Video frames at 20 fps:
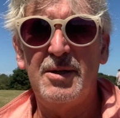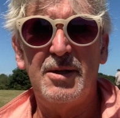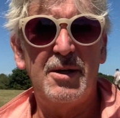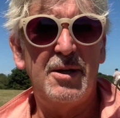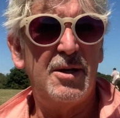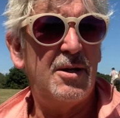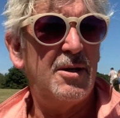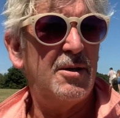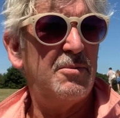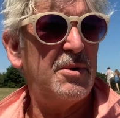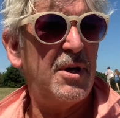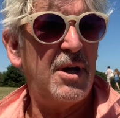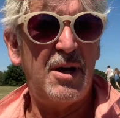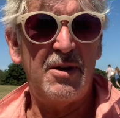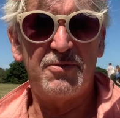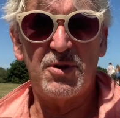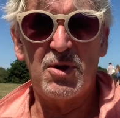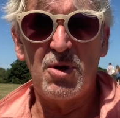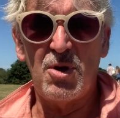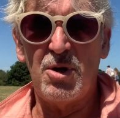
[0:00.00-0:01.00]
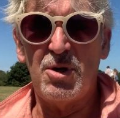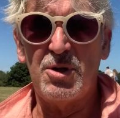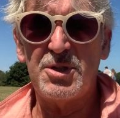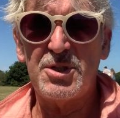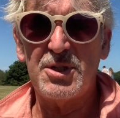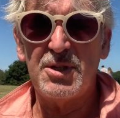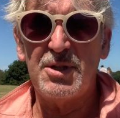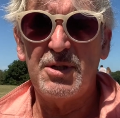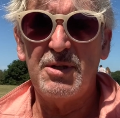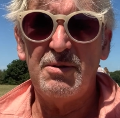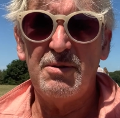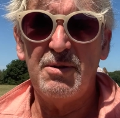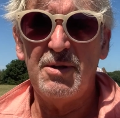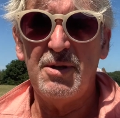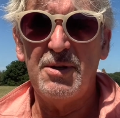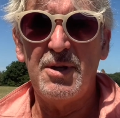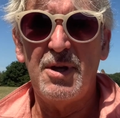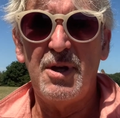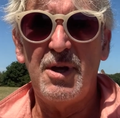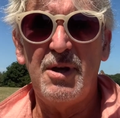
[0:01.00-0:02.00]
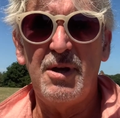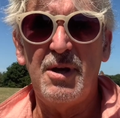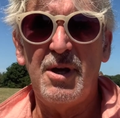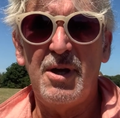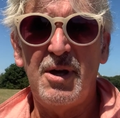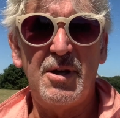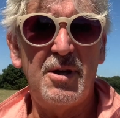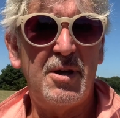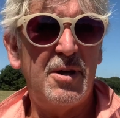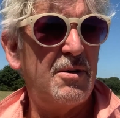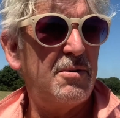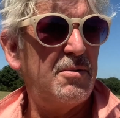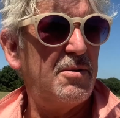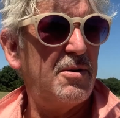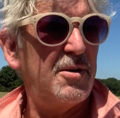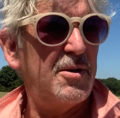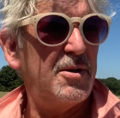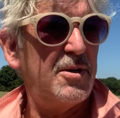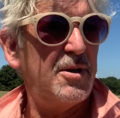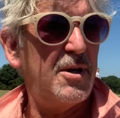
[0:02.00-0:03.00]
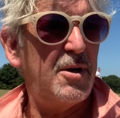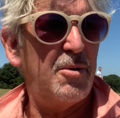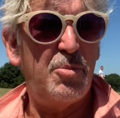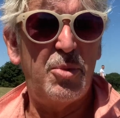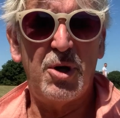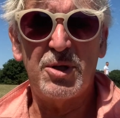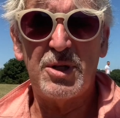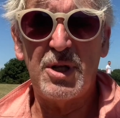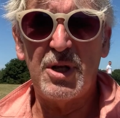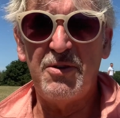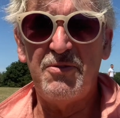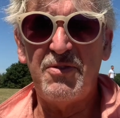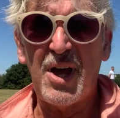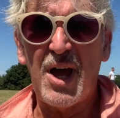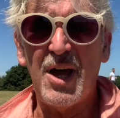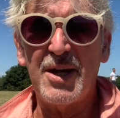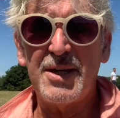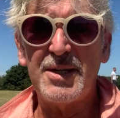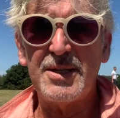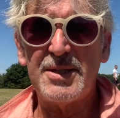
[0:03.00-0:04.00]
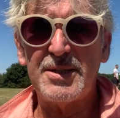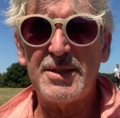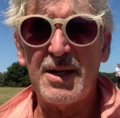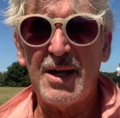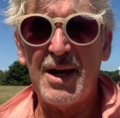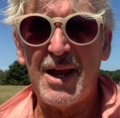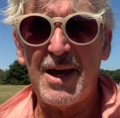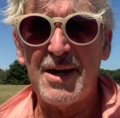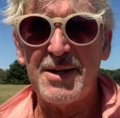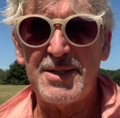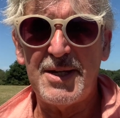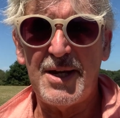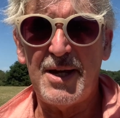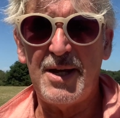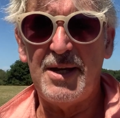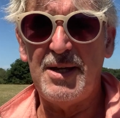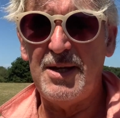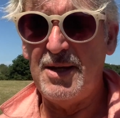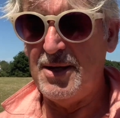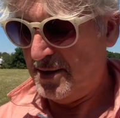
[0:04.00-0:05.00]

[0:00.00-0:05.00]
I've got a bottle of iced latte